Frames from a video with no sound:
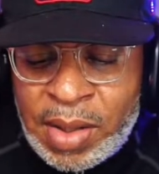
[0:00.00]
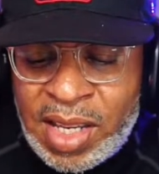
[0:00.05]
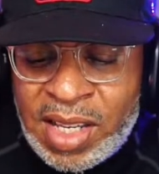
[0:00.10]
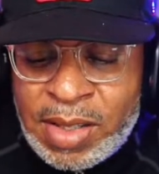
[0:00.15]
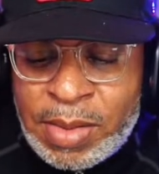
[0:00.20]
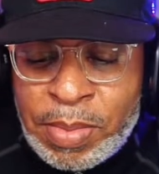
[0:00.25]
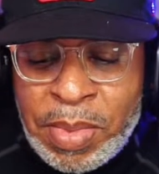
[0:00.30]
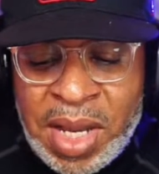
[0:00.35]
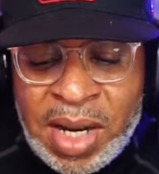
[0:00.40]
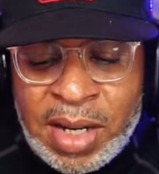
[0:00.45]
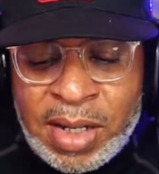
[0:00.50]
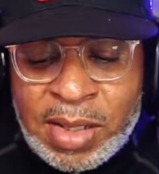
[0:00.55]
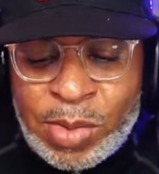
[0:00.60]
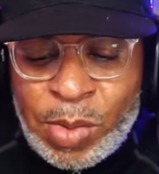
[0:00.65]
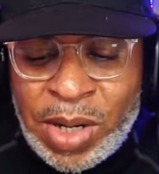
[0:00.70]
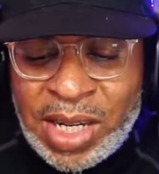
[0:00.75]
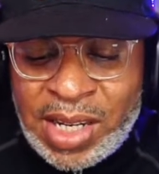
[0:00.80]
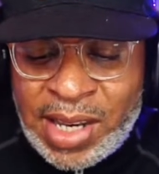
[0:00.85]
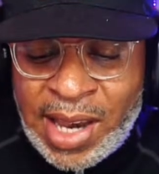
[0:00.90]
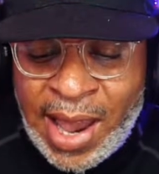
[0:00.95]
His minutes
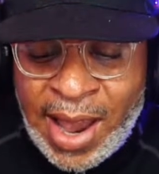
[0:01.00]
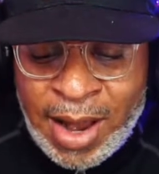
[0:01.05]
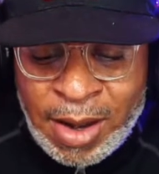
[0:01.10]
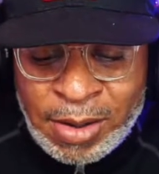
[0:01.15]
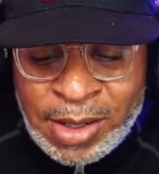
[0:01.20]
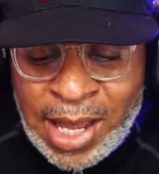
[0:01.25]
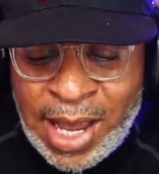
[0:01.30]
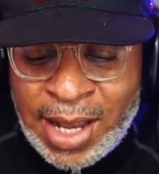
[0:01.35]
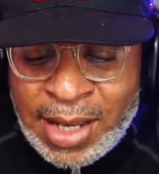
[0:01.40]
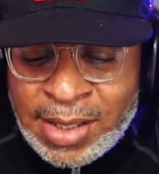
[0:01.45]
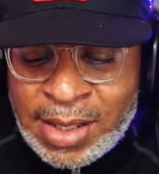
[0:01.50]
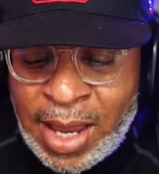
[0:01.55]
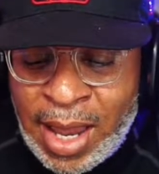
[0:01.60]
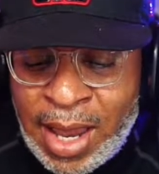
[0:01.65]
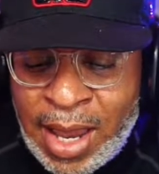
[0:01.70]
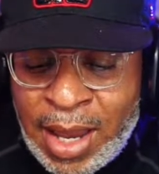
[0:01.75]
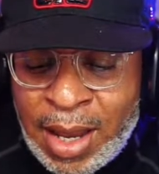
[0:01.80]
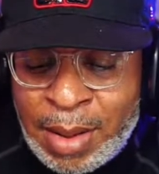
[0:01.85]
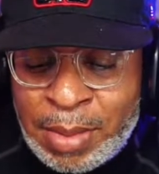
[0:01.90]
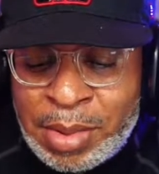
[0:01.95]
went down last
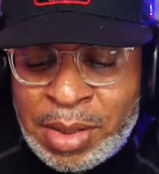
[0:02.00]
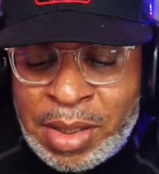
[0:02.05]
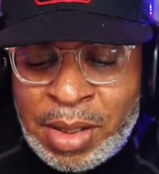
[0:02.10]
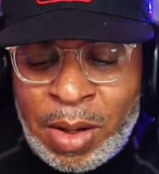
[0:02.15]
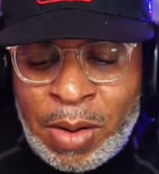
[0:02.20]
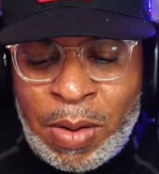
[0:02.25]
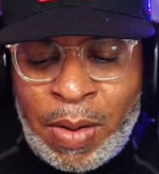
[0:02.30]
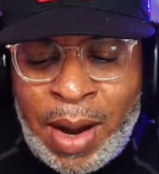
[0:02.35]
game, so